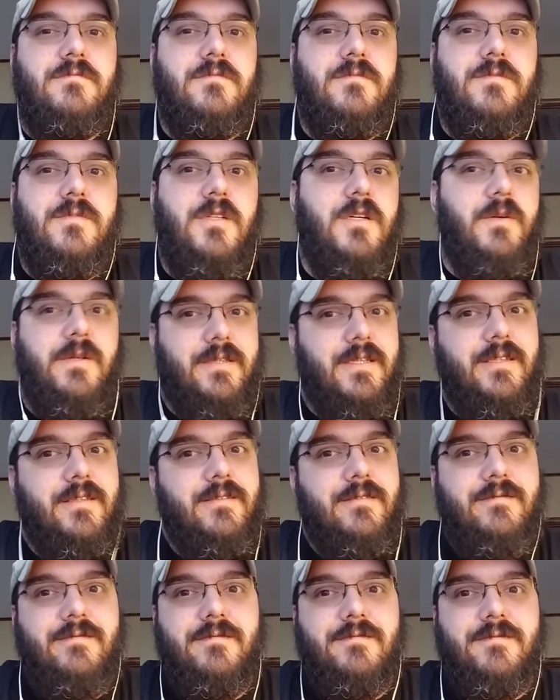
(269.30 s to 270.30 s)
No, it
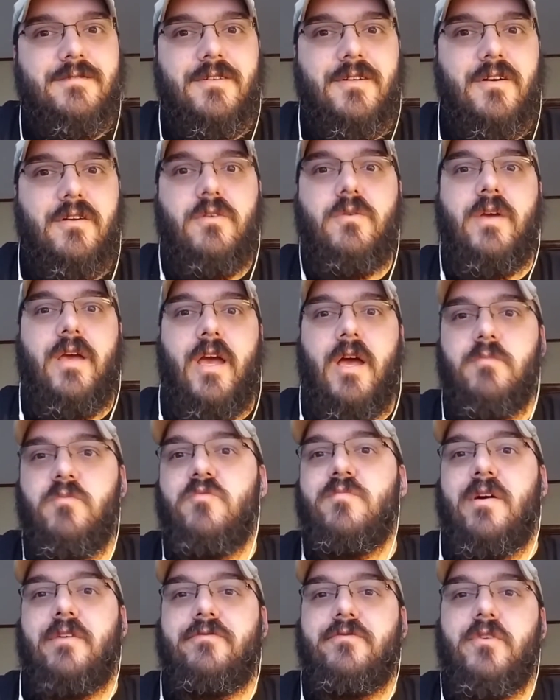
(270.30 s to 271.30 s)
didn't. Or, okay, I
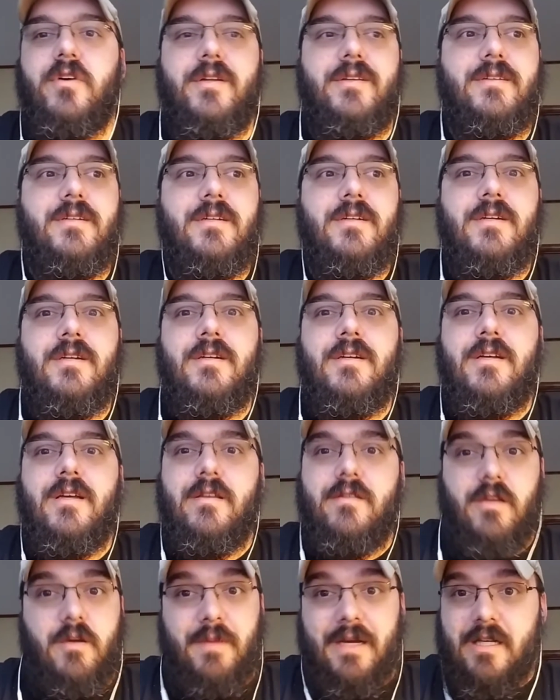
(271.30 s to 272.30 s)
moved my foot.
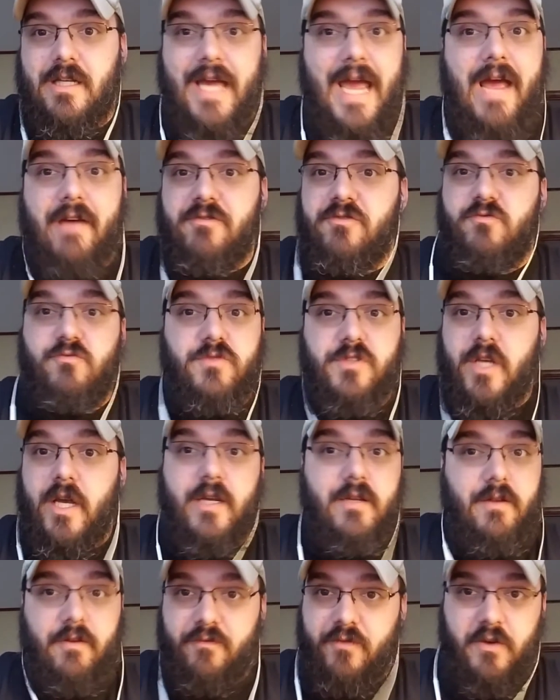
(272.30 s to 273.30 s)
My calf's
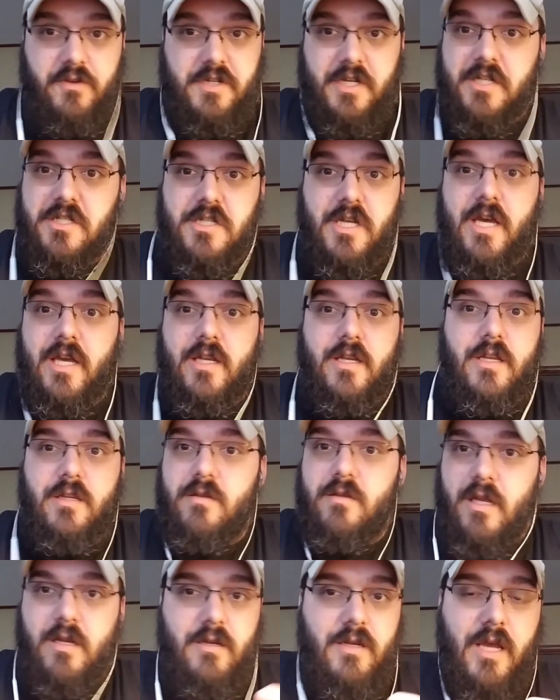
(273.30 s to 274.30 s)
tight. It feels like it's
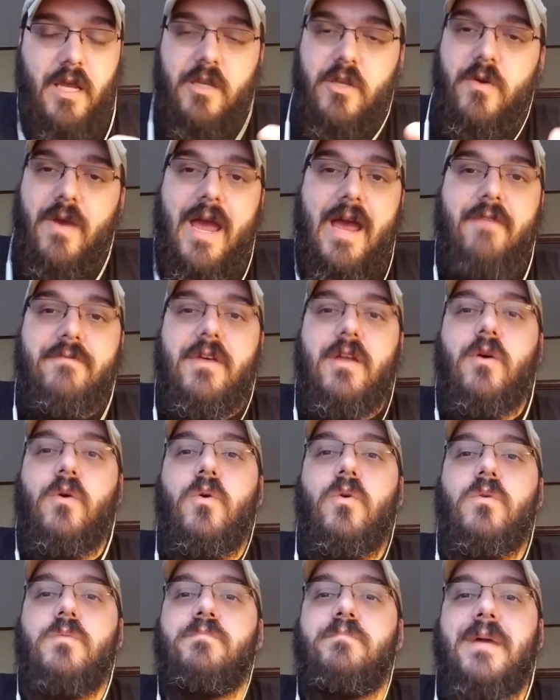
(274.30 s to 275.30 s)
tight. And you have that
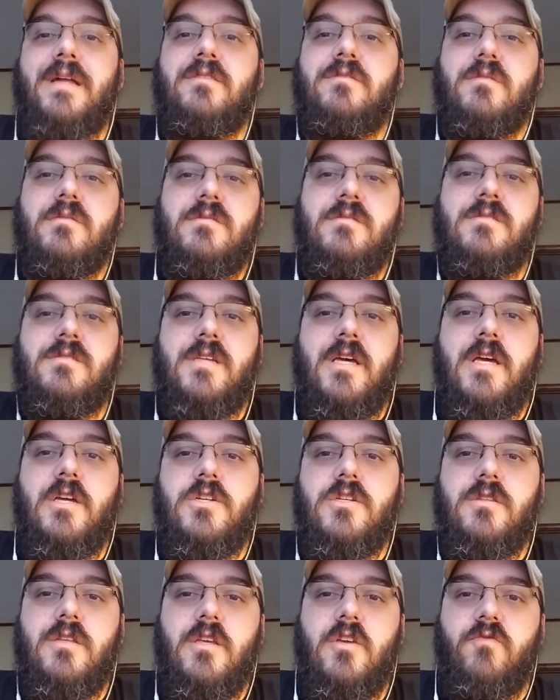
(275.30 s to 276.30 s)
whole mental
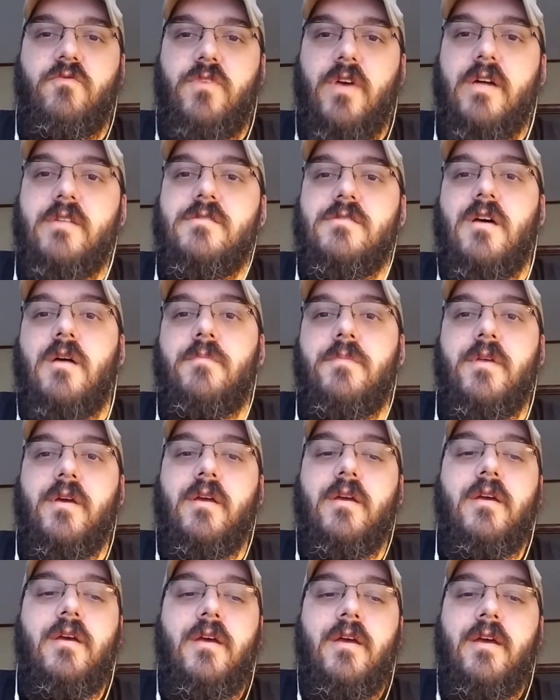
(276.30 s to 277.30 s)
sensation that you've done
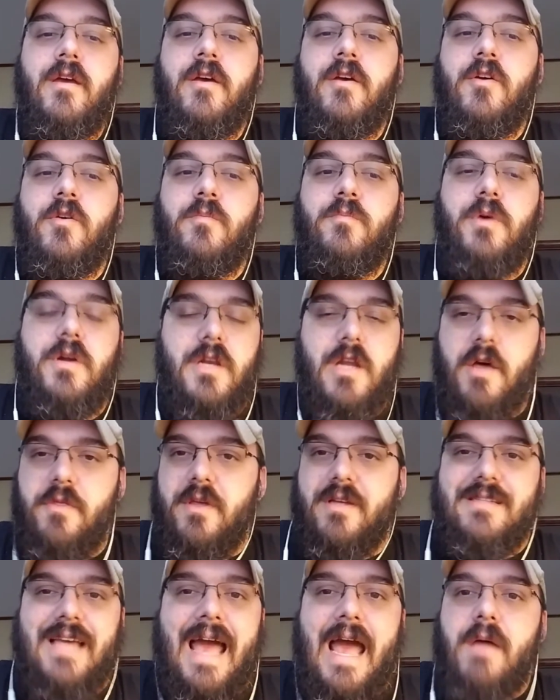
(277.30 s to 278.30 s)
something, but
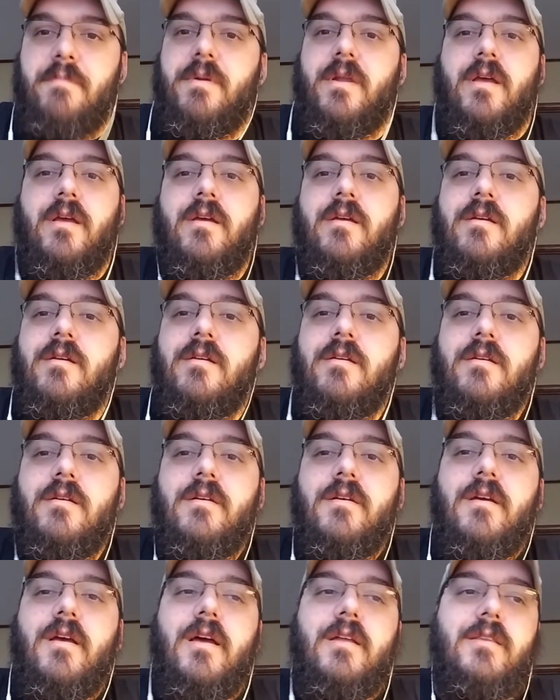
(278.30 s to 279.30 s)
nothing's happening.
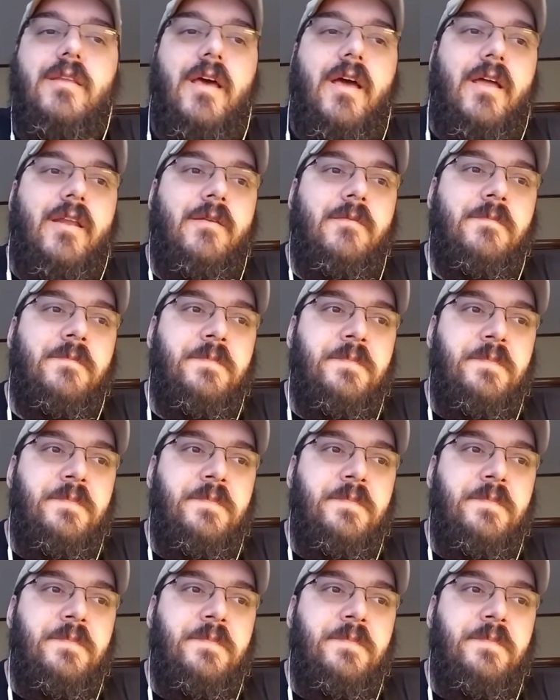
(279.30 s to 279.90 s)
And then